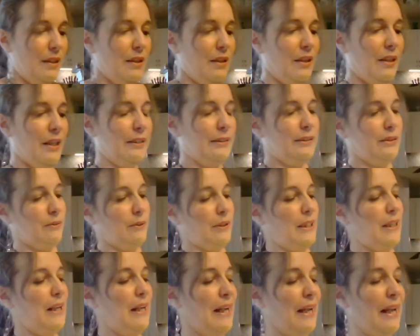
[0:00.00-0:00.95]
All right, so
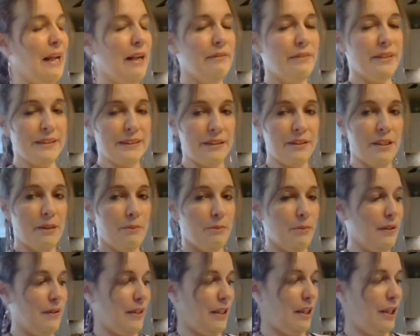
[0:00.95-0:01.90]
what I have is a
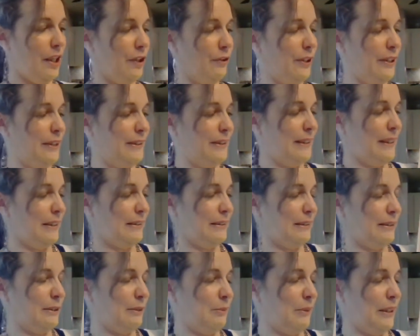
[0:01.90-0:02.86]
number in the hundreds,
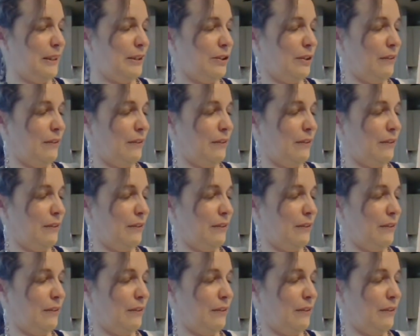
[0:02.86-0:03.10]
thousands place.